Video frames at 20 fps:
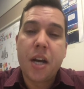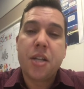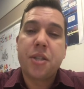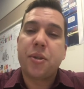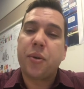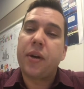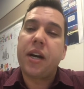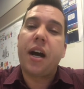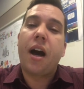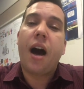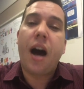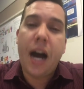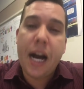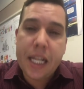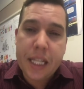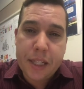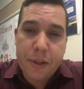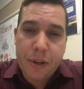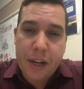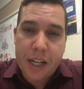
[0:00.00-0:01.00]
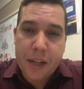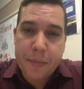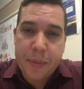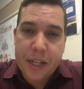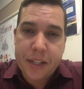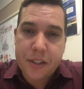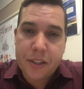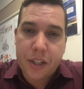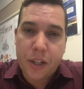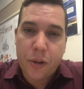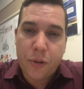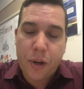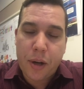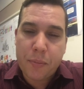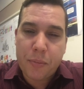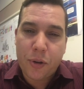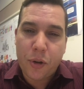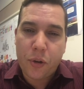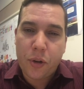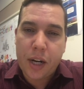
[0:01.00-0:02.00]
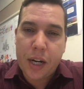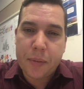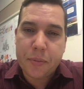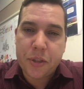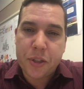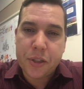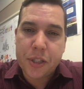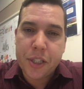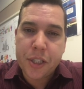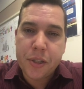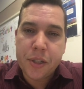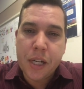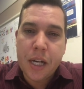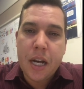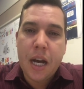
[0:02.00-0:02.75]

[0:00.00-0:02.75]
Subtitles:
So I highly recommend the co-op program to you,